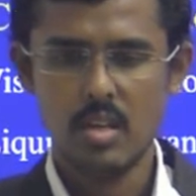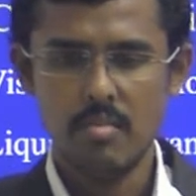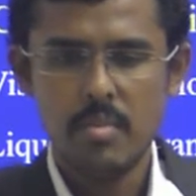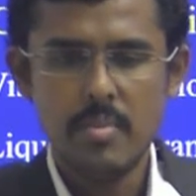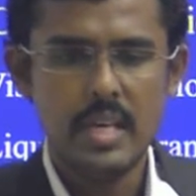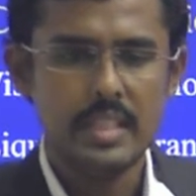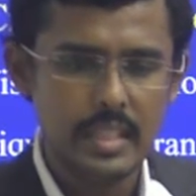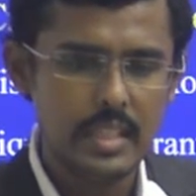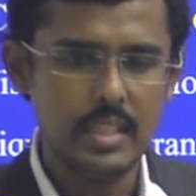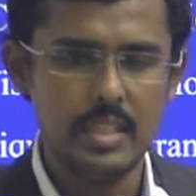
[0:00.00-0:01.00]
Maybe
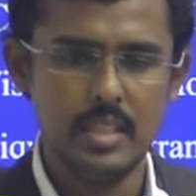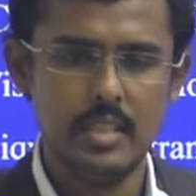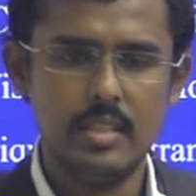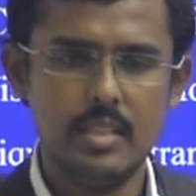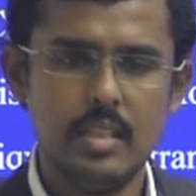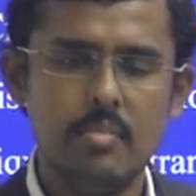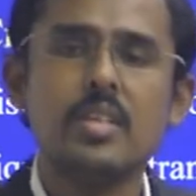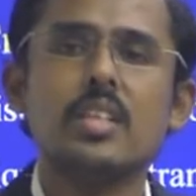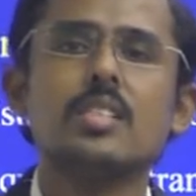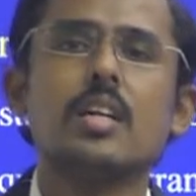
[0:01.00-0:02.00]
other
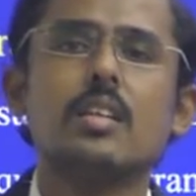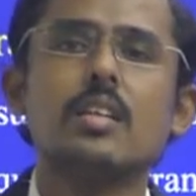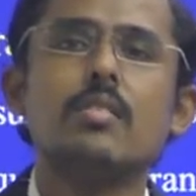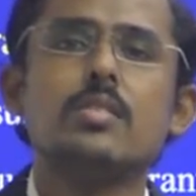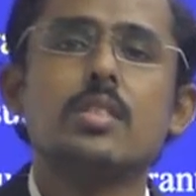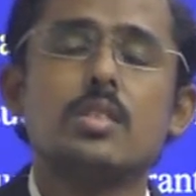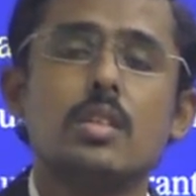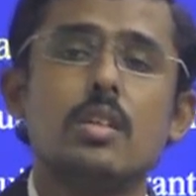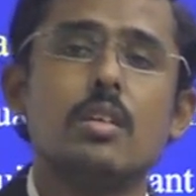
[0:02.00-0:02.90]
methods are there which is